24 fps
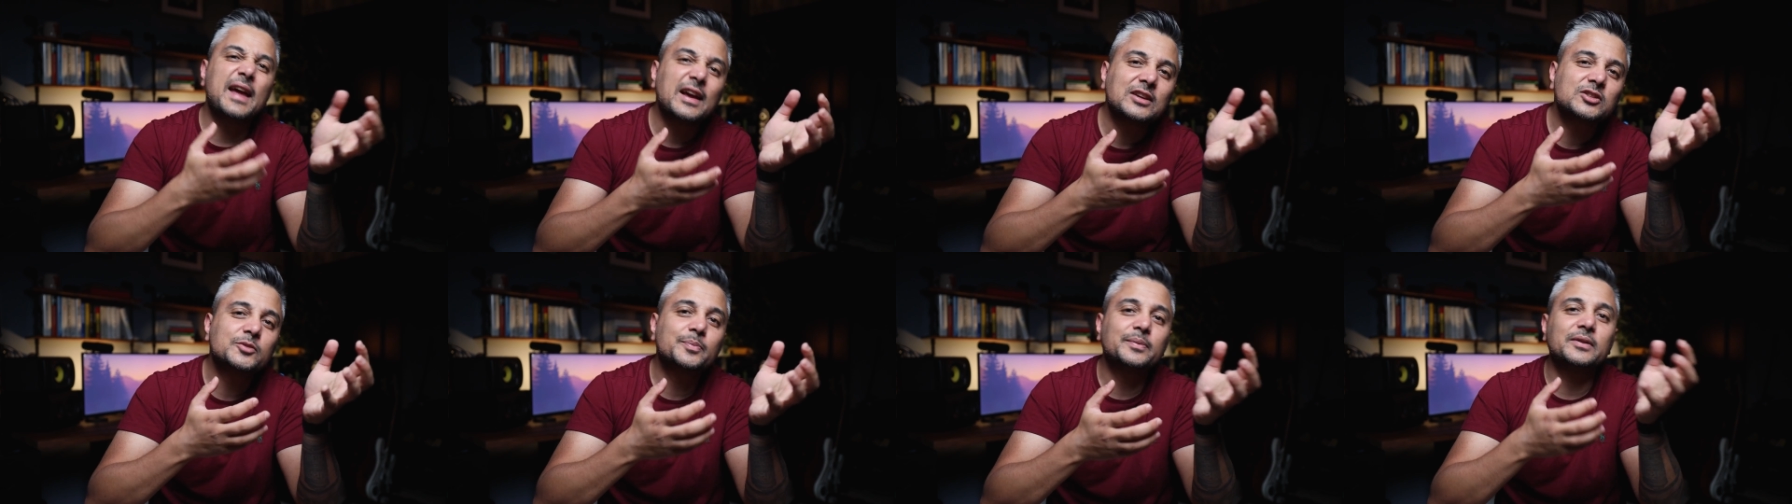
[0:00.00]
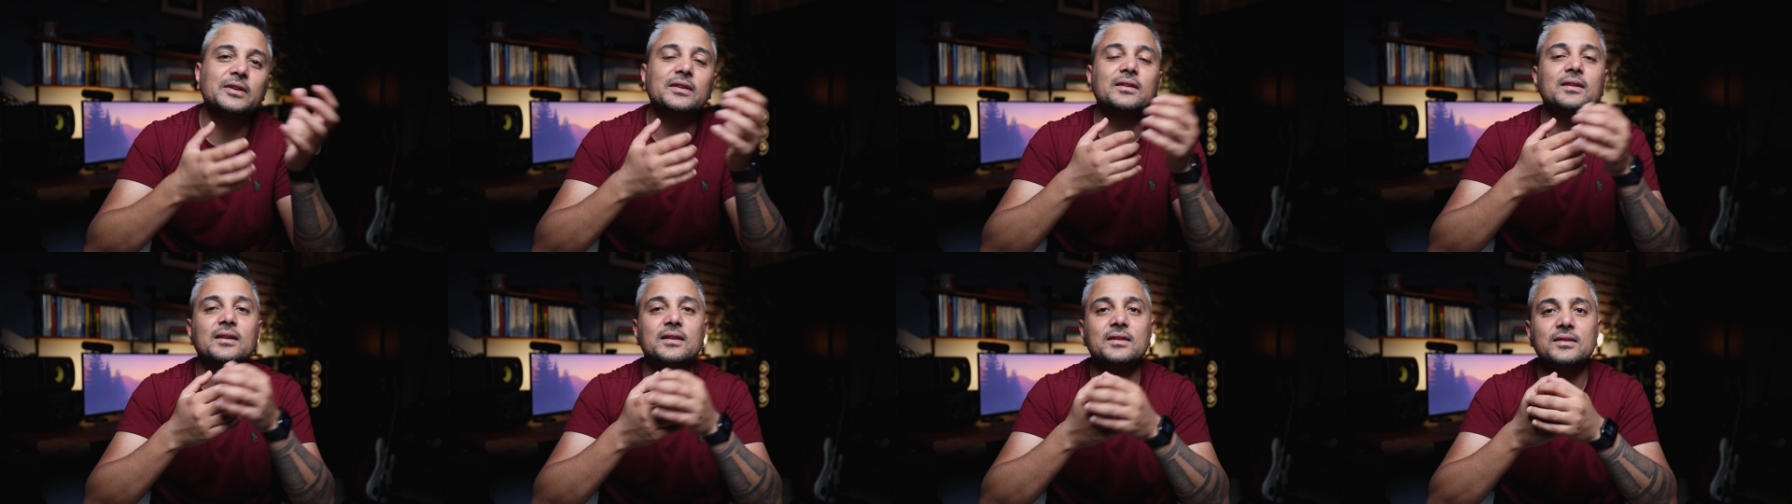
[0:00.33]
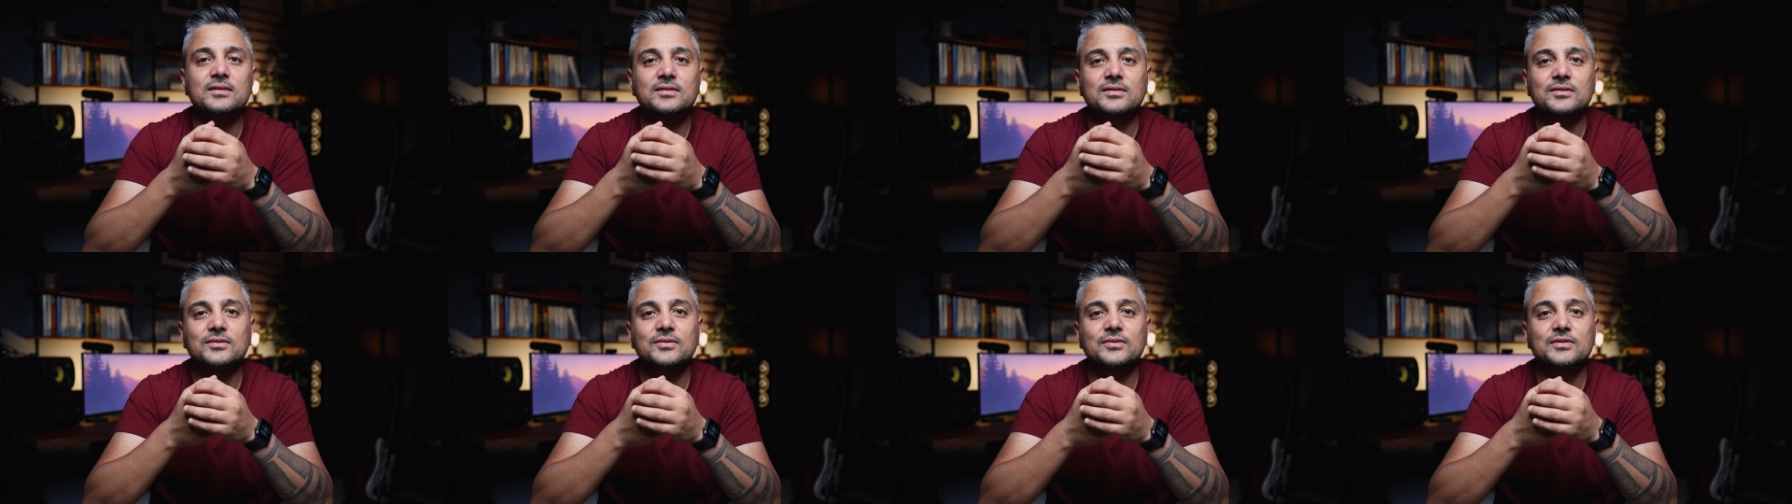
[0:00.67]
expert
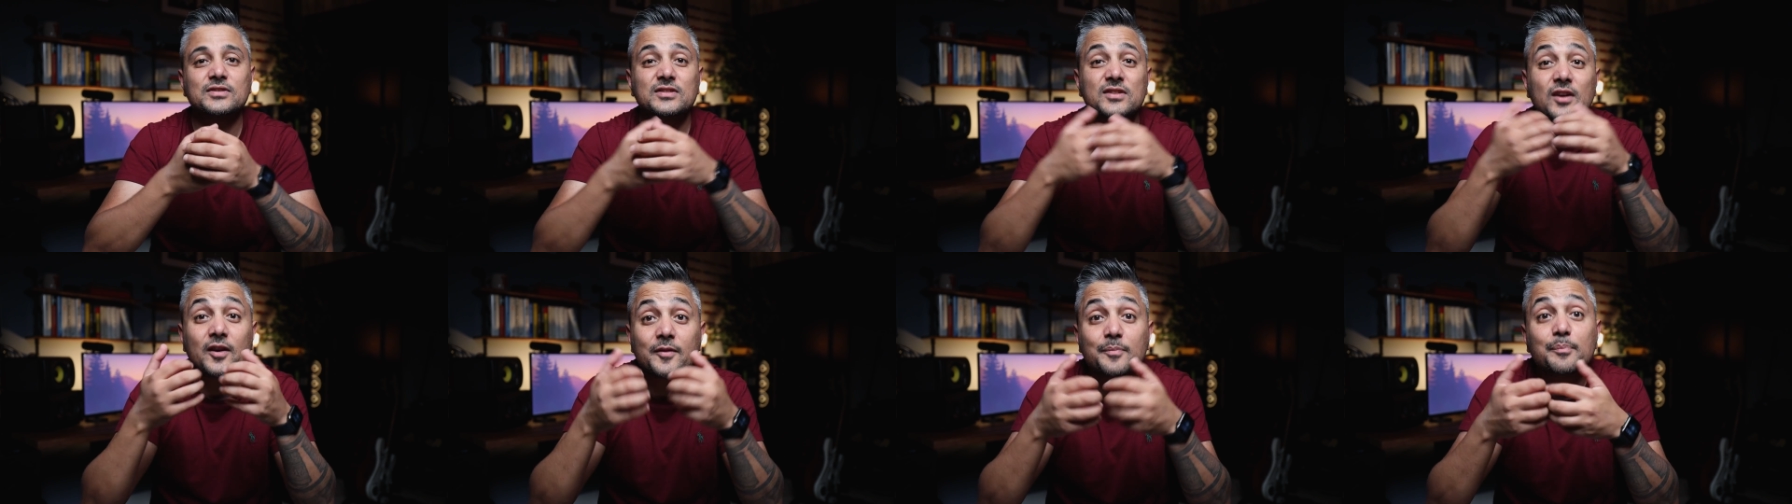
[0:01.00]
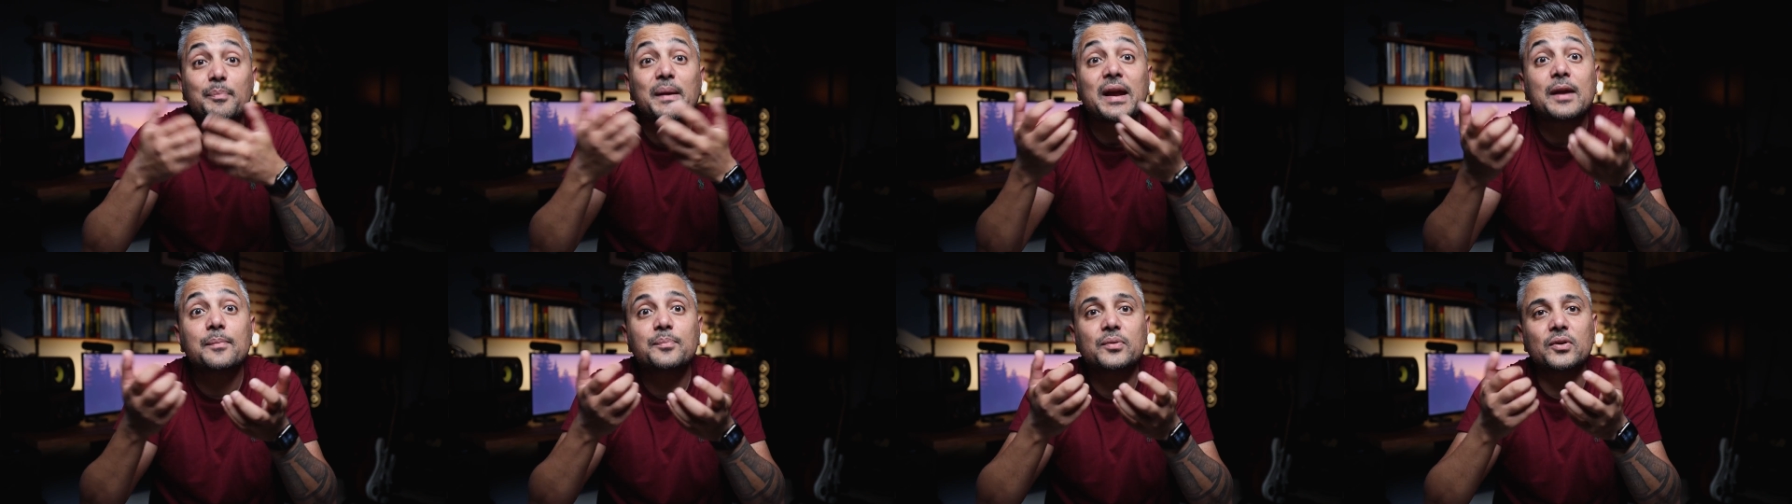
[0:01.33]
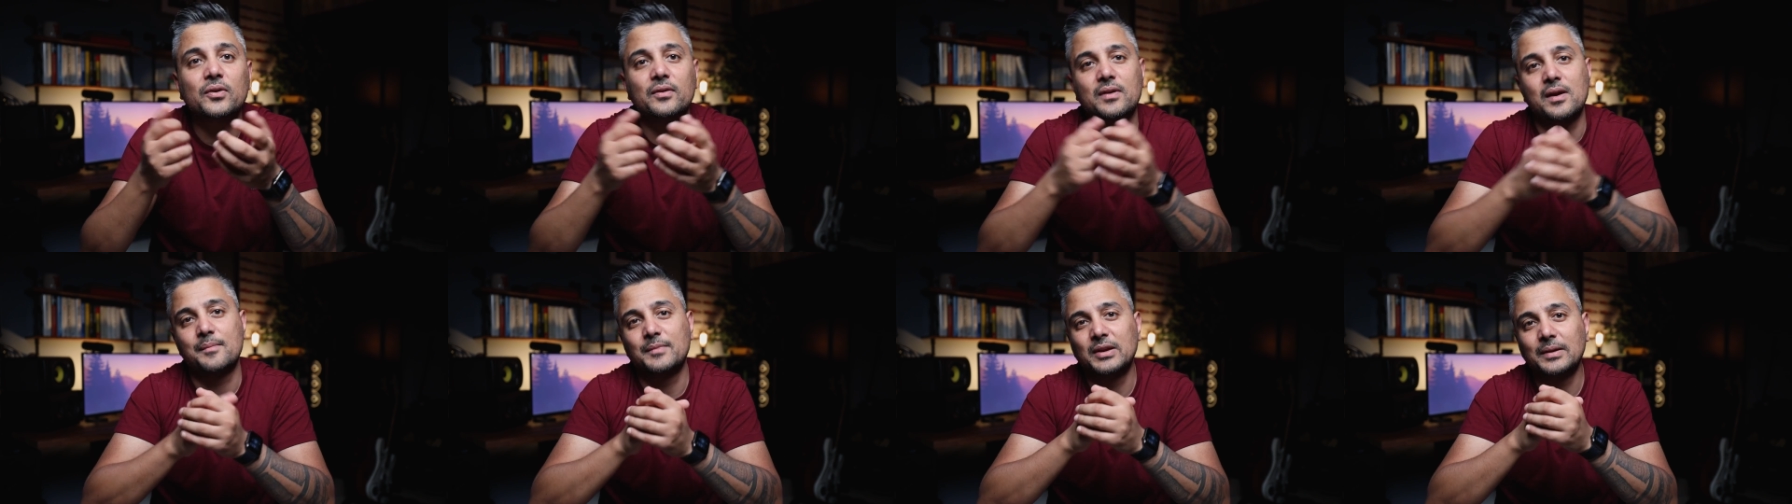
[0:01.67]
is to start pair
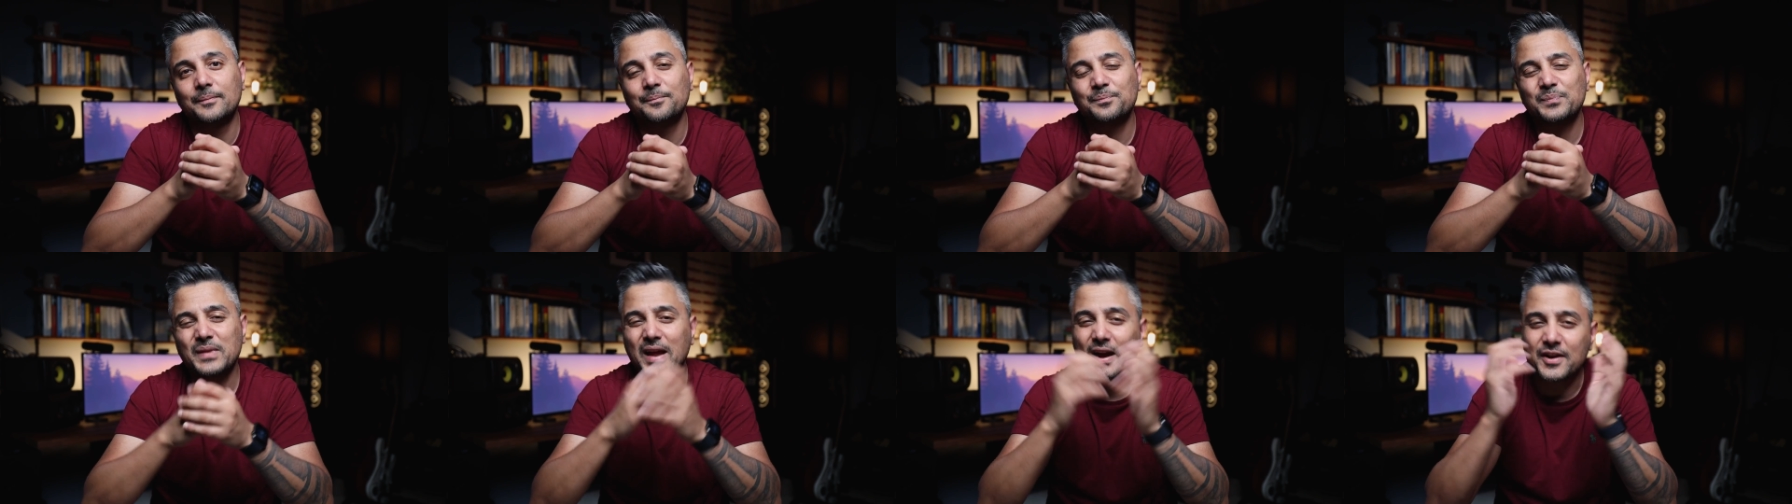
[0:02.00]
programming.